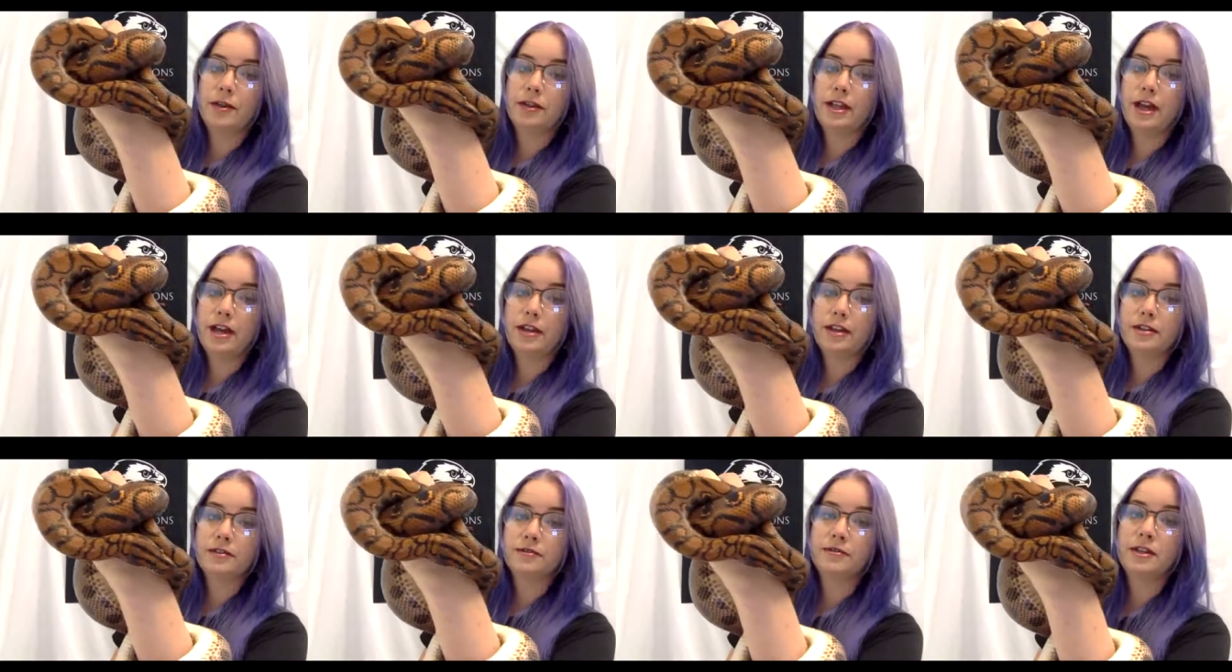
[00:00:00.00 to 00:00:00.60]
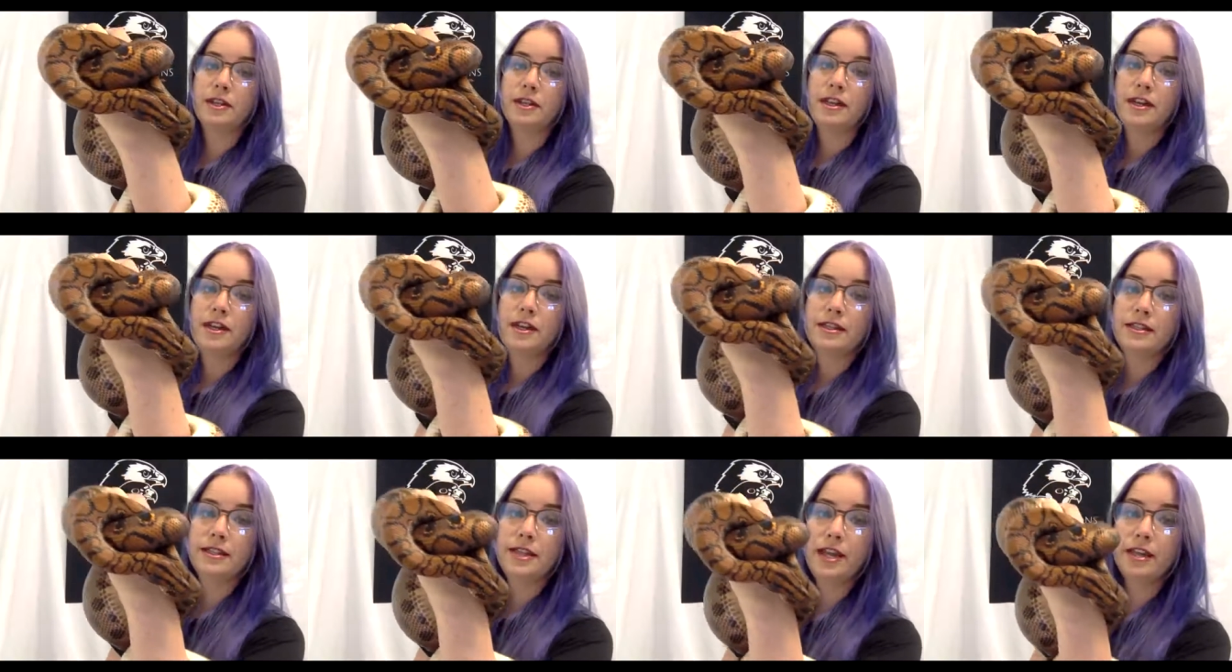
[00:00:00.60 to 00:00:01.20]
a lot of
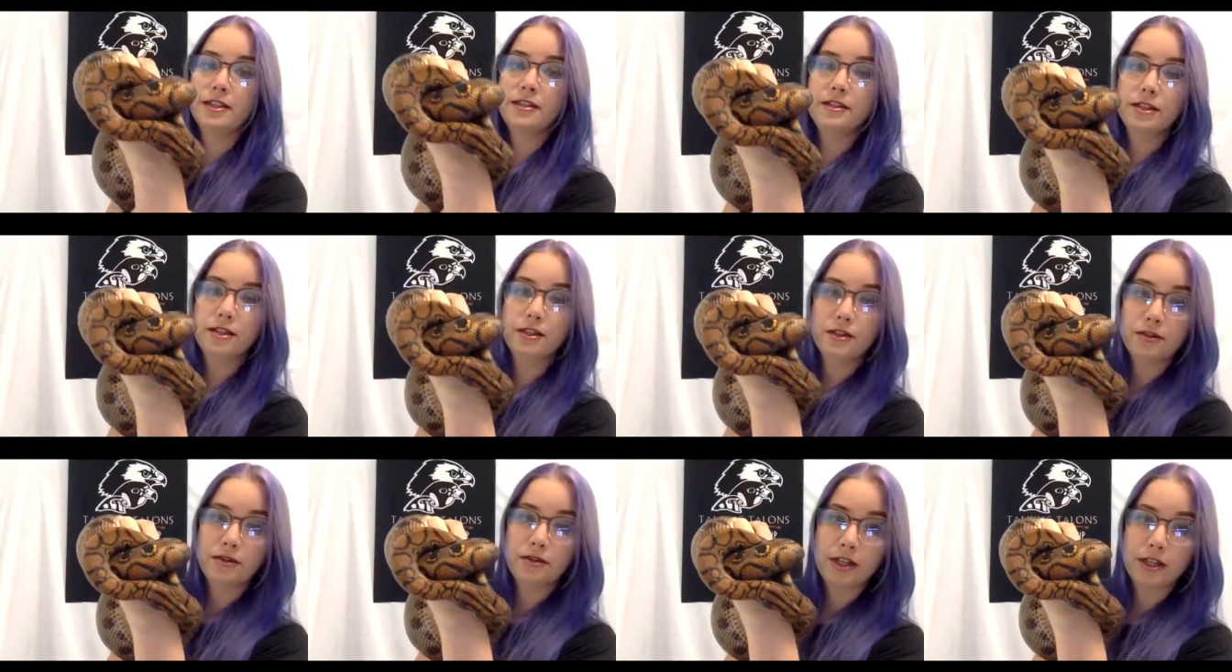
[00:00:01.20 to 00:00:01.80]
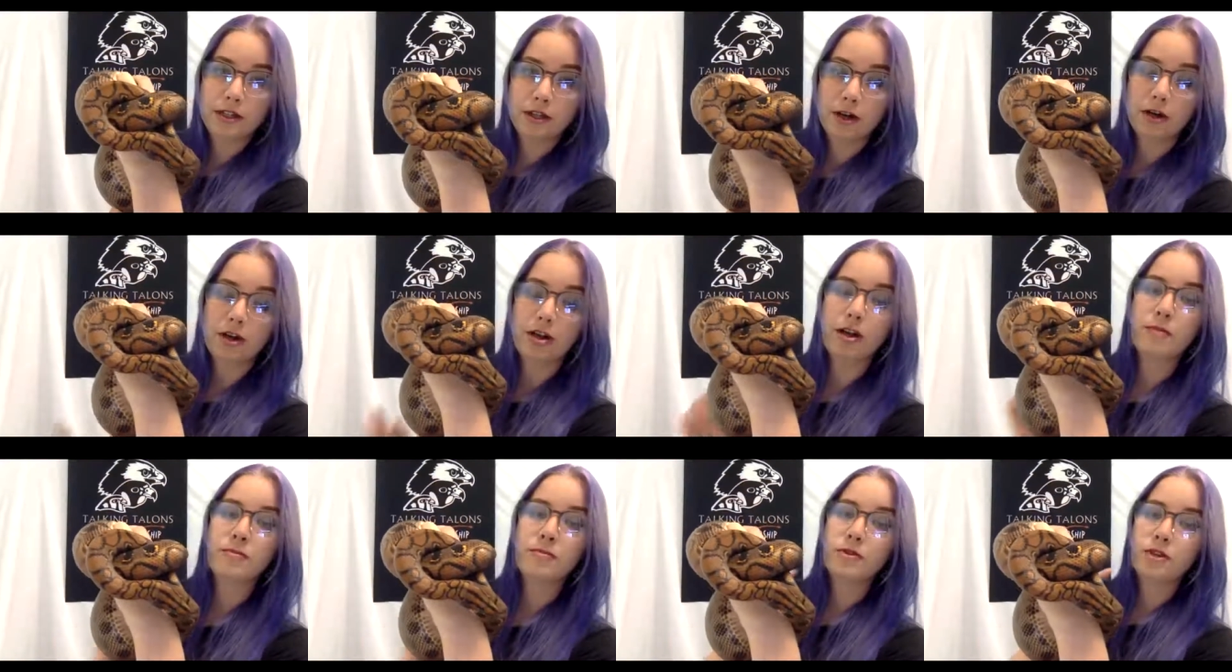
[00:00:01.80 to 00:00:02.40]
snakes, including our,
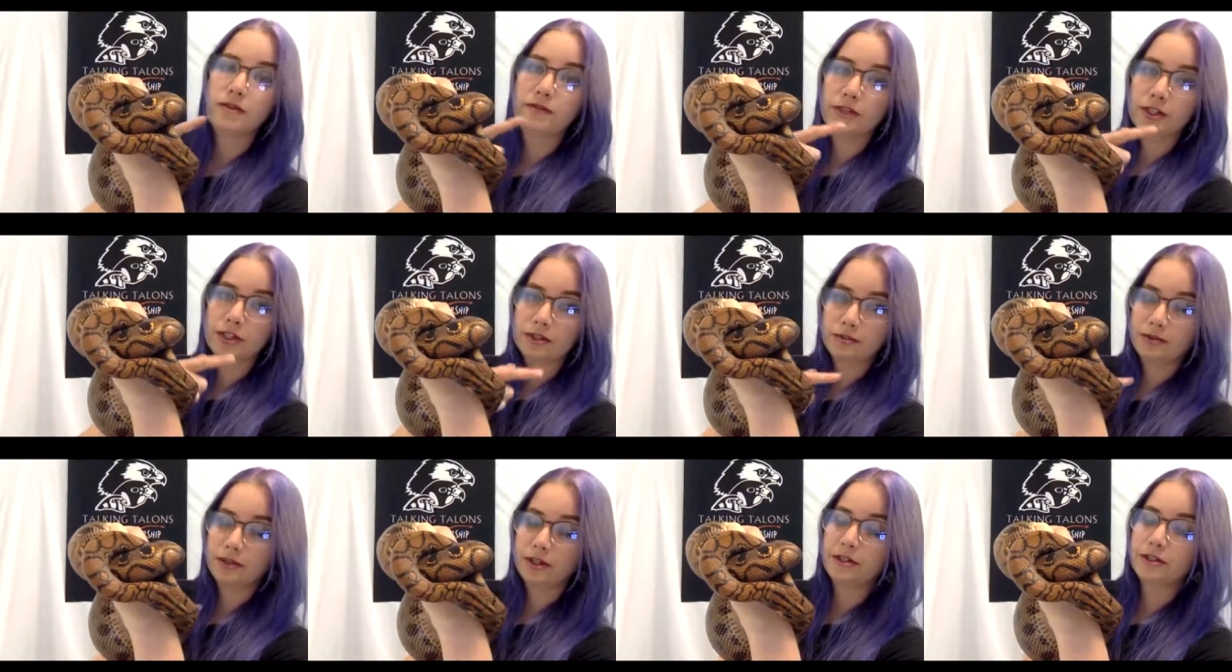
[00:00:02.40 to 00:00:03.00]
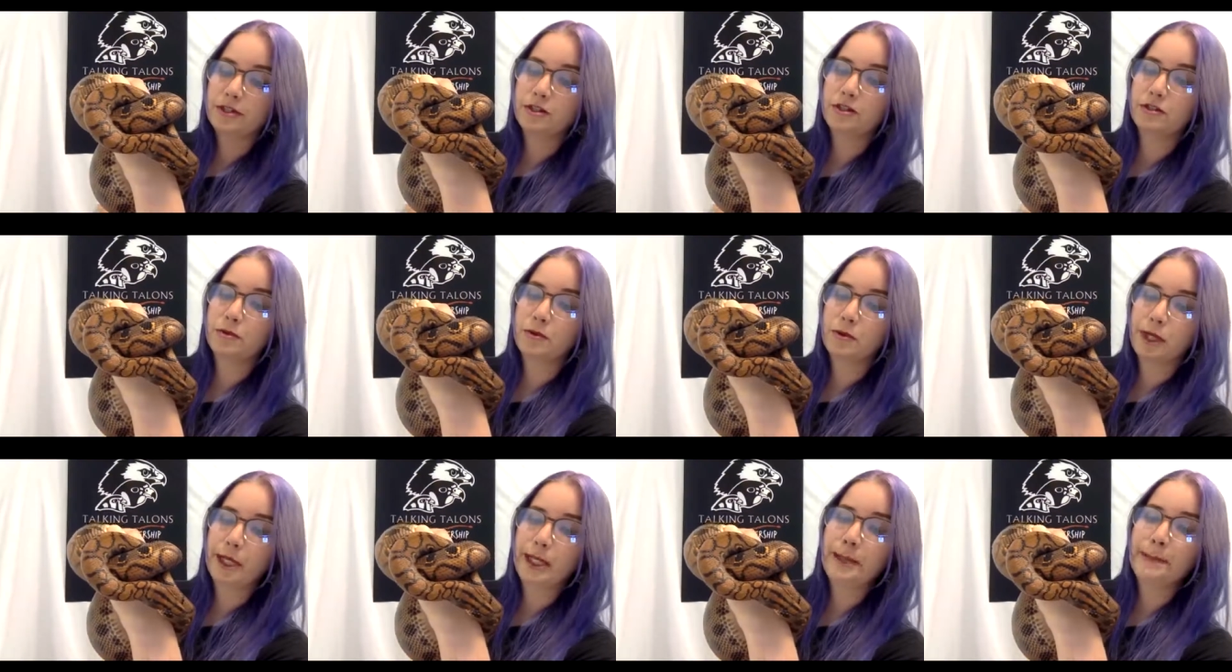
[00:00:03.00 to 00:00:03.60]
our previous one,
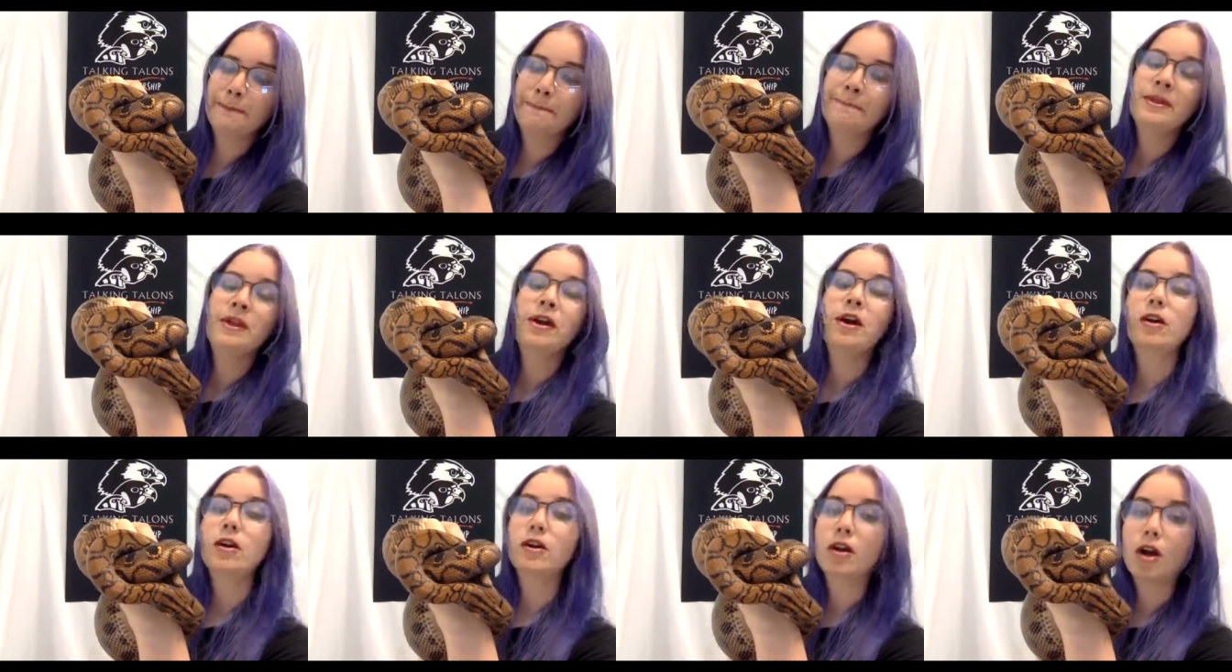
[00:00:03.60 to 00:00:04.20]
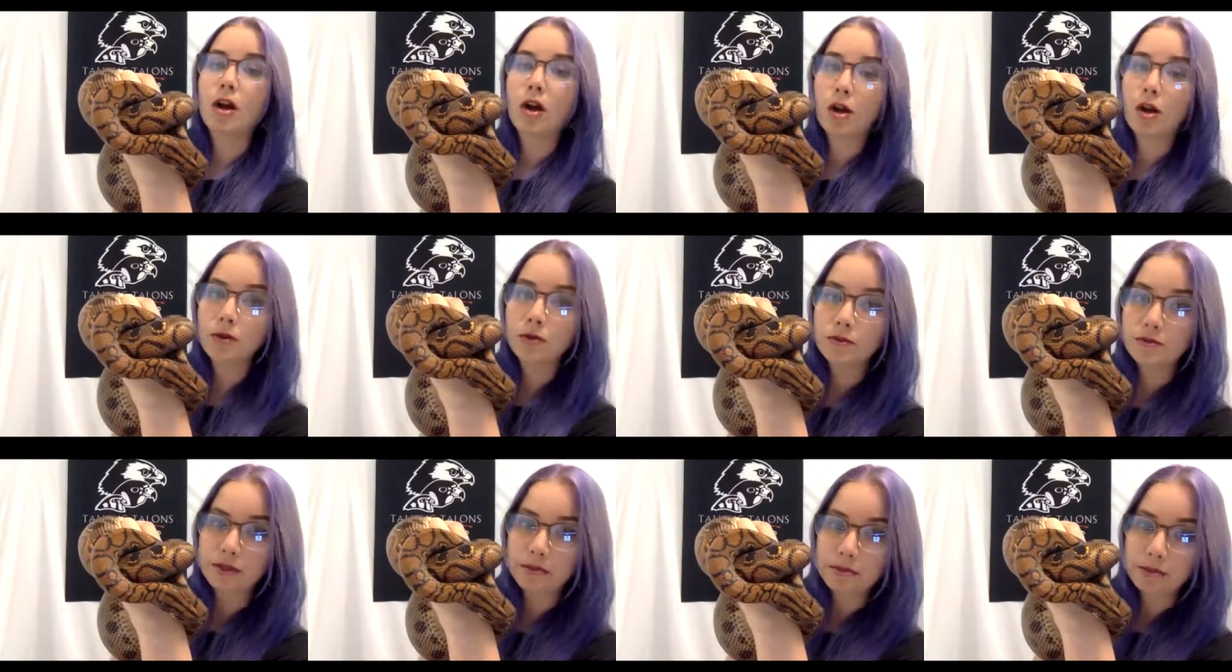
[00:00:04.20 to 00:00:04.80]
soy, are
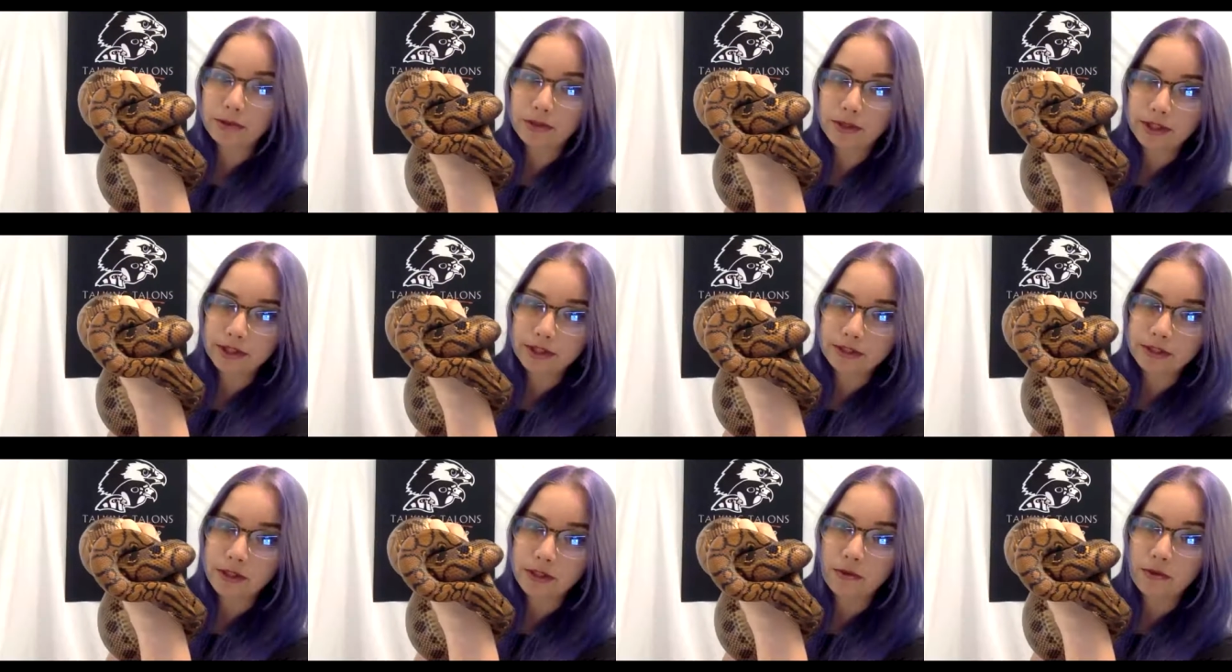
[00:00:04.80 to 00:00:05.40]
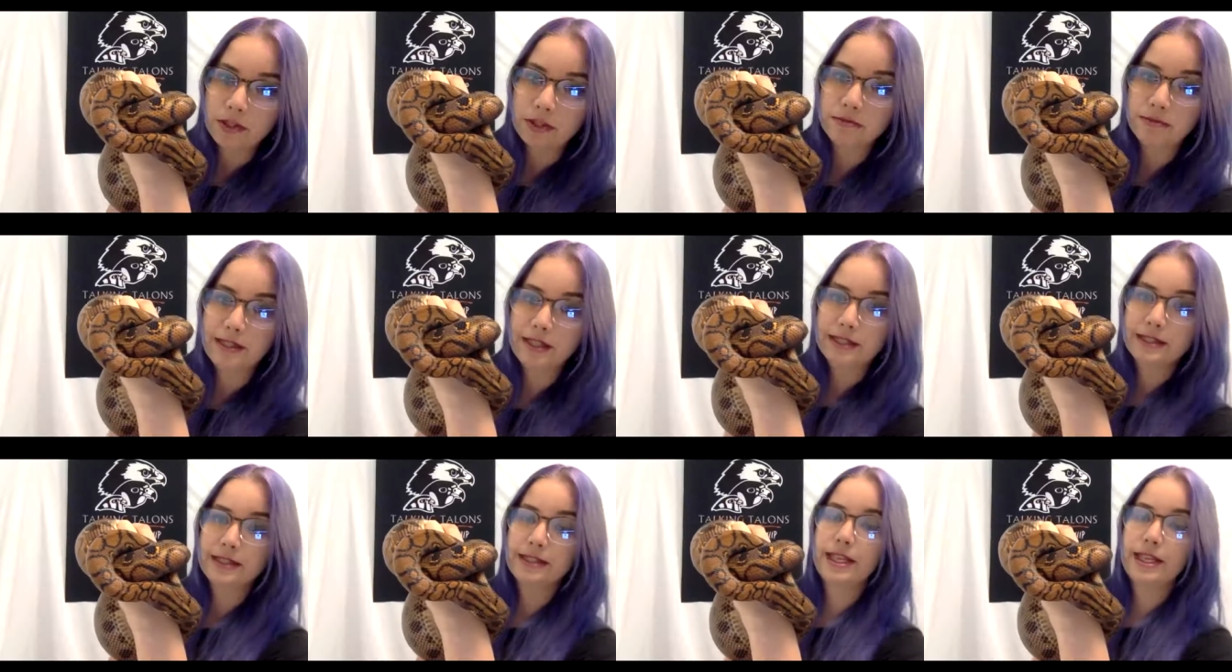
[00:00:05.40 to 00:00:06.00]
oviparous, which
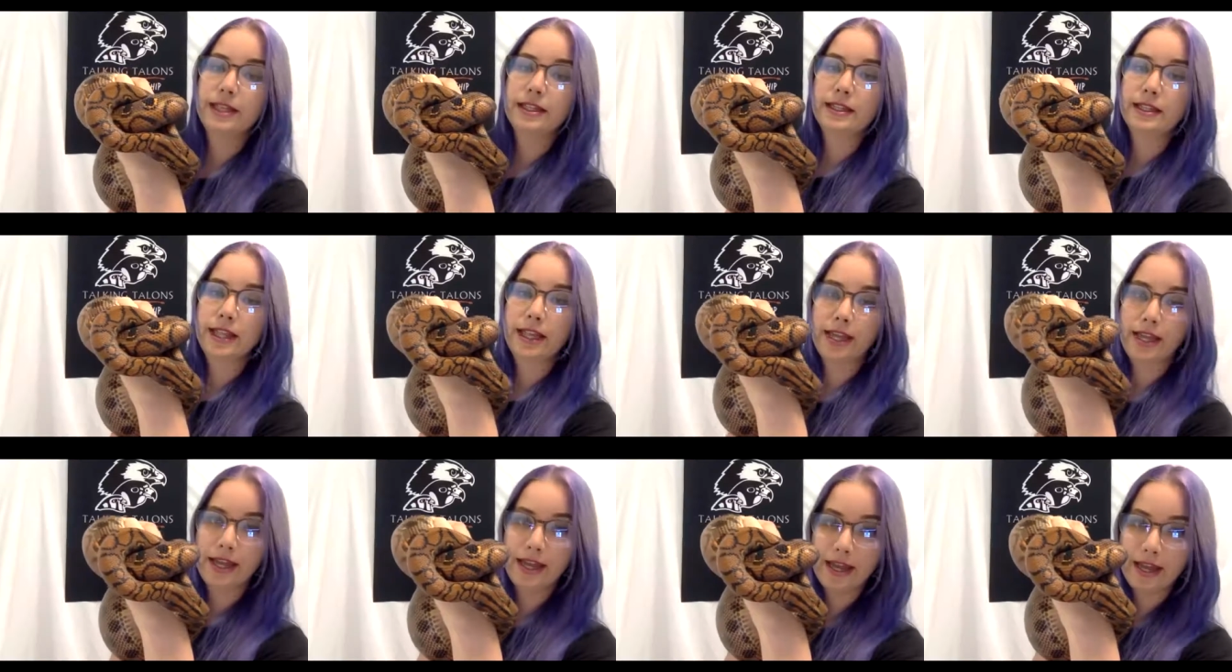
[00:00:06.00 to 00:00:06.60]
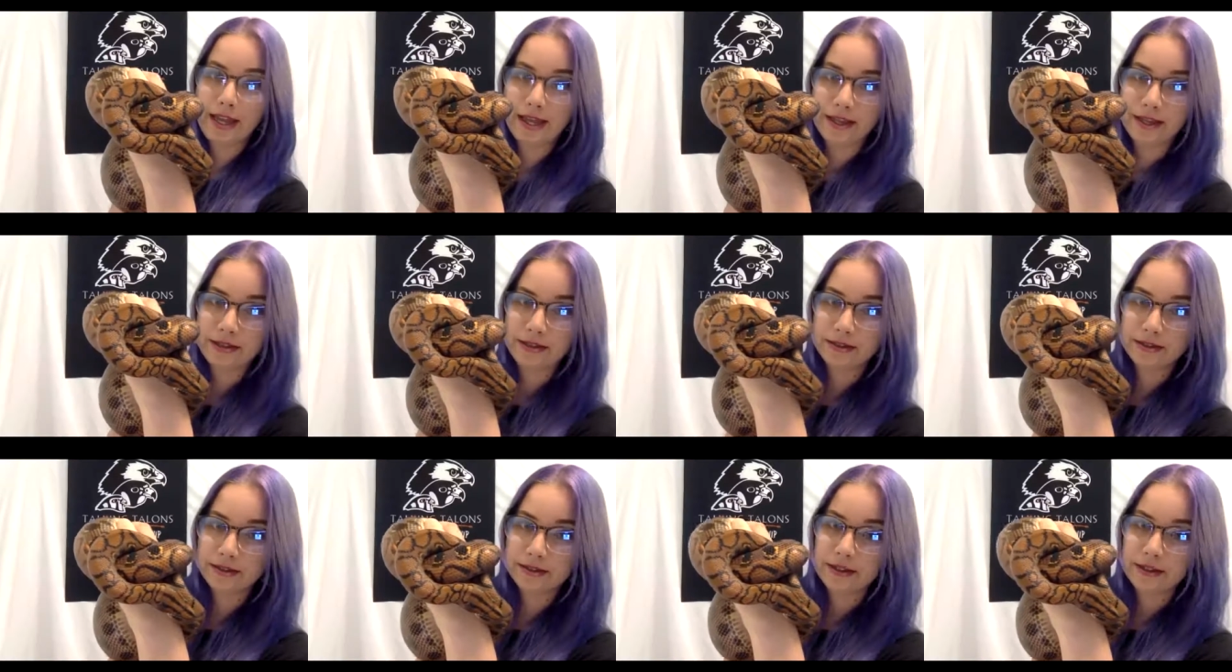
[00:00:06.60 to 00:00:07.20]
means they lay
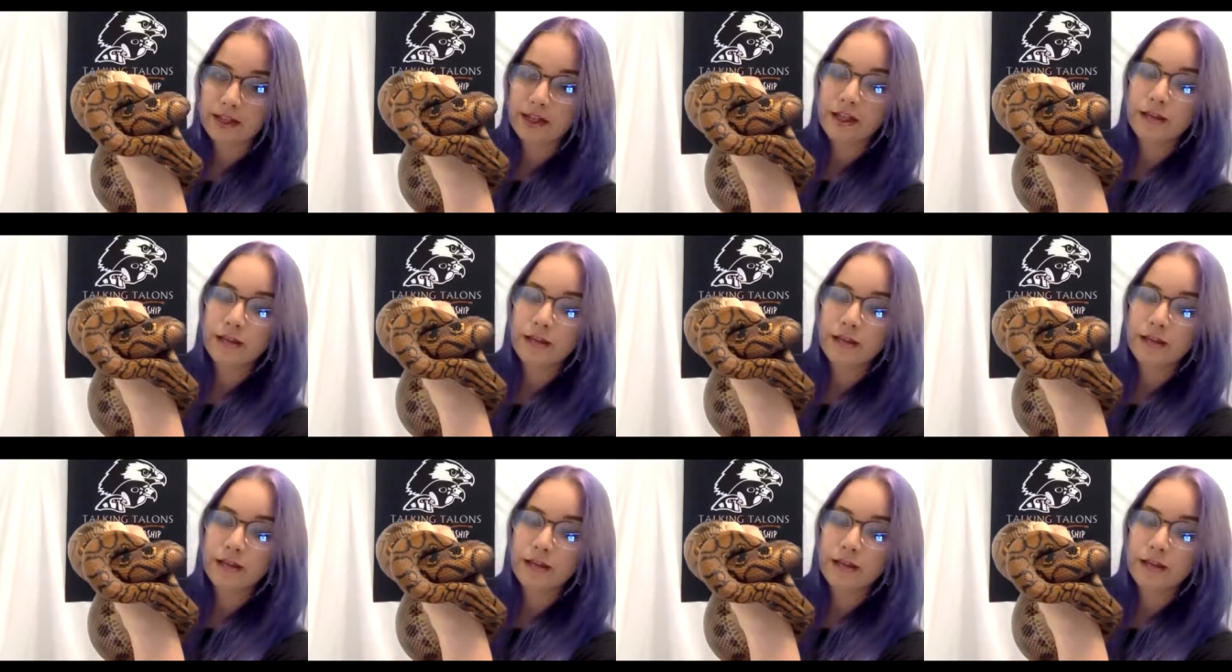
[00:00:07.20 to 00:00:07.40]
eggs.